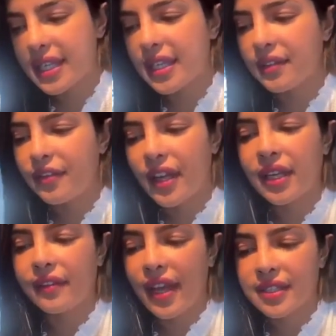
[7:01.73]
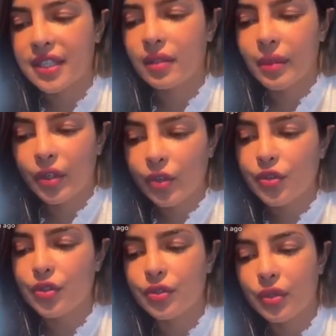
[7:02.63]
Finding a vaccine will be
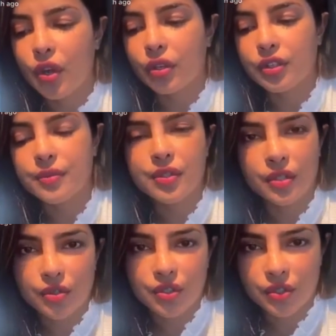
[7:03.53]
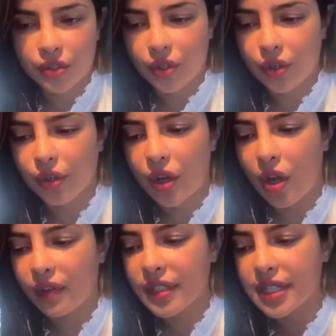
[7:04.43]
crucial to a long-term solution to corona,
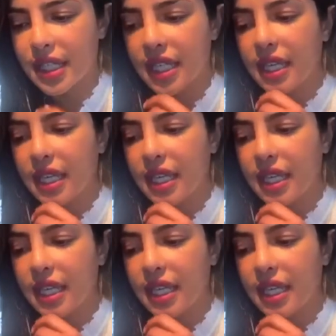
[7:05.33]
obviously.